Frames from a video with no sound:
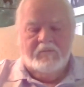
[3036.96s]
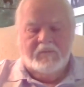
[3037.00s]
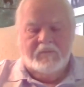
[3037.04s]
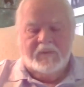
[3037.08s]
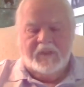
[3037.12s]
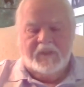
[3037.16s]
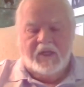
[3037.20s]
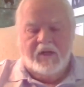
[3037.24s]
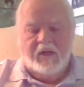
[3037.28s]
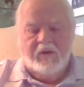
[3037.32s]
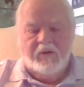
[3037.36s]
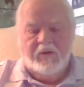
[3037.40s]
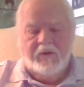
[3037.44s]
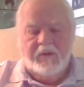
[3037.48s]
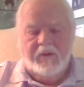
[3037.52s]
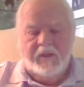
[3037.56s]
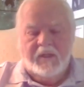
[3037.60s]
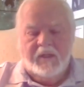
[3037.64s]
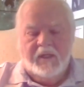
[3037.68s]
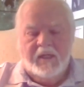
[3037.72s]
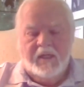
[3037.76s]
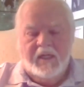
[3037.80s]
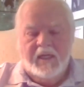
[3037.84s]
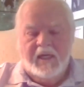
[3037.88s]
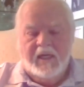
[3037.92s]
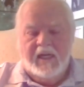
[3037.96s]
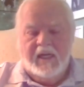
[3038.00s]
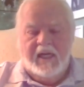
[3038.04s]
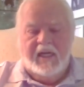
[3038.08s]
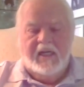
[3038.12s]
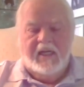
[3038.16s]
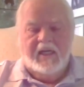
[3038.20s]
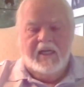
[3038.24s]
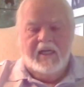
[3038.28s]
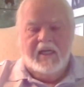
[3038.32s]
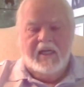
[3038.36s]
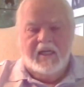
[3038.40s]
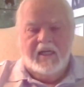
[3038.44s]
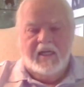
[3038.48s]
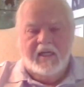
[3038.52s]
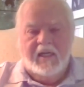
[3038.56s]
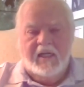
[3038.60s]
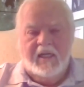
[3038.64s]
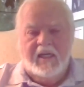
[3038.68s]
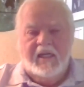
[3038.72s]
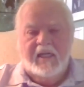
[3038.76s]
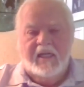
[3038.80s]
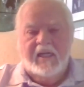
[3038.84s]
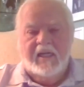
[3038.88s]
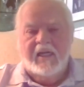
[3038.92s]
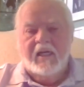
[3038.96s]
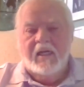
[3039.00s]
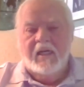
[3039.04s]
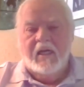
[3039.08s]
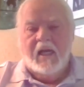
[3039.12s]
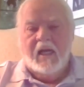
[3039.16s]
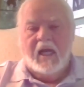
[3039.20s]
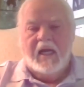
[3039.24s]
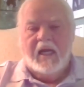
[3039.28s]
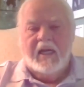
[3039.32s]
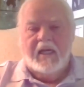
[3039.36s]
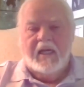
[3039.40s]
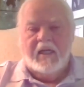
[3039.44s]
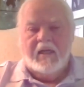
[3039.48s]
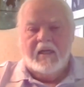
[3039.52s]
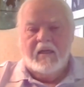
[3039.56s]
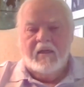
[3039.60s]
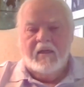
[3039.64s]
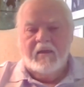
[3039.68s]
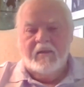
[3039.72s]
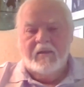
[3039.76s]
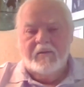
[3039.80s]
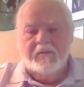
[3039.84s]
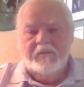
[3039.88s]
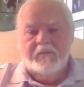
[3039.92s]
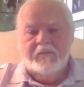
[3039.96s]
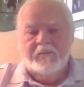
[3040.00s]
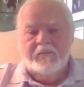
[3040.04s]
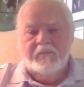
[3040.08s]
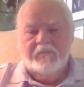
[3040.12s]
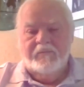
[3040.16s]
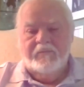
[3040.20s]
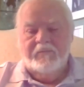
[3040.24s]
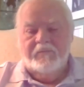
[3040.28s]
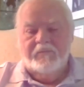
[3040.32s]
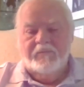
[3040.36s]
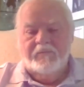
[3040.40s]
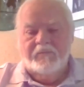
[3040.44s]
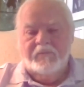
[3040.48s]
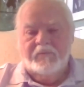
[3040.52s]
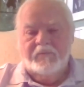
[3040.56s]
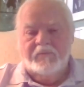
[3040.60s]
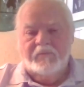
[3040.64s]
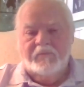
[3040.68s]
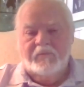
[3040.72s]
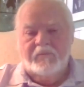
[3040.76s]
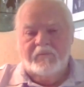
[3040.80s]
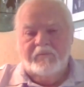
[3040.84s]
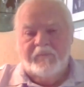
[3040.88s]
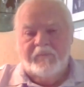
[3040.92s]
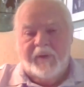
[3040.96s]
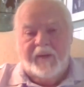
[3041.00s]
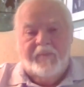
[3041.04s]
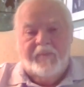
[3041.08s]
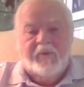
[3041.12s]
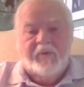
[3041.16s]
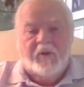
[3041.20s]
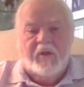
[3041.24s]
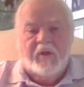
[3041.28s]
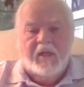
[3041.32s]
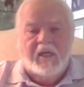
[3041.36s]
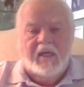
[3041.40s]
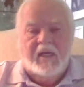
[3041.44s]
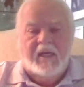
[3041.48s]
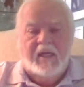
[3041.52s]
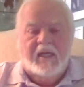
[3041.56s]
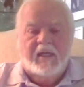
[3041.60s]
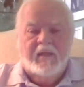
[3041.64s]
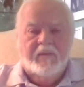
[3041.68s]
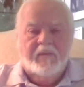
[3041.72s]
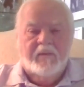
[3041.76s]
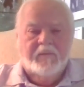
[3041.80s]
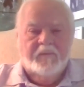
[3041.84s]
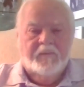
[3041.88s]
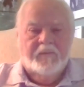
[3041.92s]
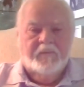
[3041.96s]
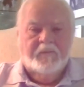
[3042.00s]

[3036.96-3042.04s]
So he didn't like people that did.